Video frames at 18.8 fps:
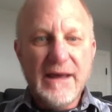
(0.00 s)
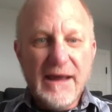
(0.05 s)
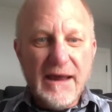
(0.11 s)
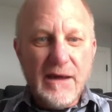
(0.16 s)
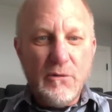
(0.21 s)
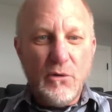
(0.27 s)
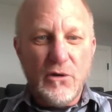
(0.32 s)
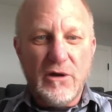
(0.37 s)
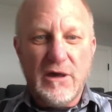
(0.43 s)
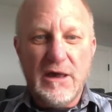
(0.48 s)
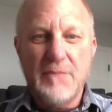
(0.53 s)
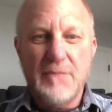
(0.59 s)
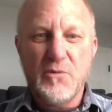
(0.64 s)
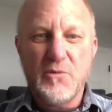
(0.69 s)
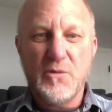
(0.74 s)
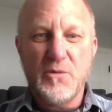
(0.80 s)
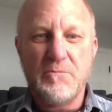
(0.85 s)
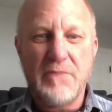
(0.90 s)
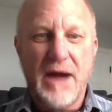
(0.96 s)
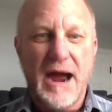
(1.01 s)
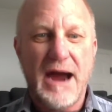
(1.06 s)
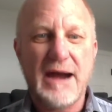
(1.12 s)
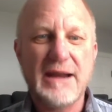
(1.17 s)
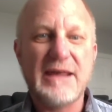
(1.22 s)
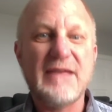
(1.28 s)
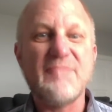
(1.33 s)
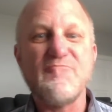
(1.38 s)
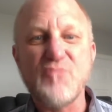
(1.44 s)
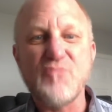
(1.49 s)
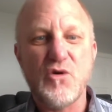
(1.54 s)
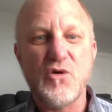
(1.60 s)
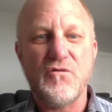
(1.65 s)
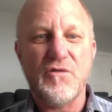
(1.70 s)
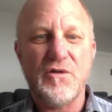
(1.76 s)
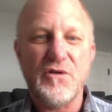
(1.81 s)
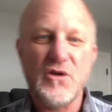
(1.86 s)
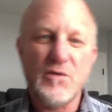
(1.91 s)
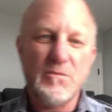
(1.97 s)
It will keep your body
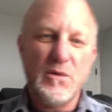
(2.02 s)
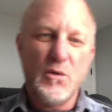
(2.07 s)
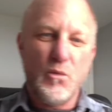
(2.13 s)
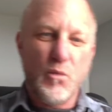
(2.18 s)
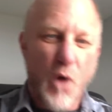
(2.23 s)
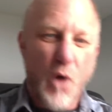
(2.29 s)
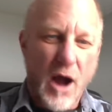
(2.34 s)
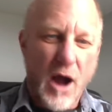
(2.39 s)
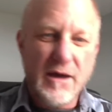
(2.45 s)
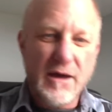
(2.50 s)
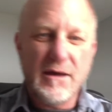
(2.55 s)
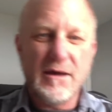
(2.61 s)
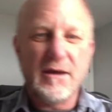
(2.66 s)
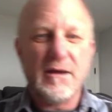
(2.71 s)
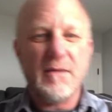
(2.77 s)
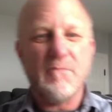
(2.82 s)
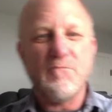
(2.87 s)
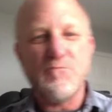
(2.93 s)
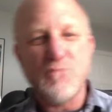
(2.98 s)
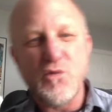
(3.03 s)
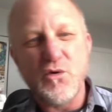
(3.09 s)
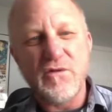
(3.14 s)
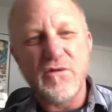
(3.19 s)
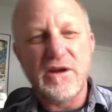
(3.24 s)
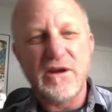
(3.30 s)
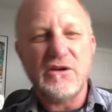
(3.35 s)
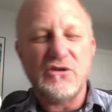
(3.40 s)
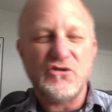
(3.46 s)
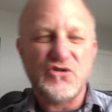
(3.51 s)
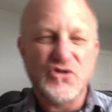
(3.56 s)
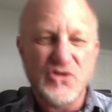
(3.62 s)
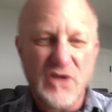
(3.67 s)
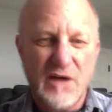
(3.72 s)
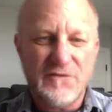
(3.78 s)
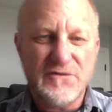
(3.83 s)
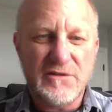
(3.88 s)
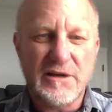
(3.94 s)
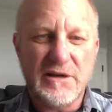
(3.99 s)
moving. You'll be walking and moving and
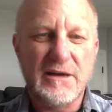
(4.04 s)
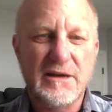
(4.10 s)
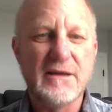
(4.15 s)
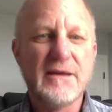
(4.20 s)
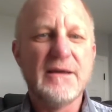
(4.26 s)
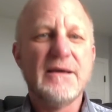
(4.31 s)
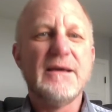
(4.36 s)
shuffling.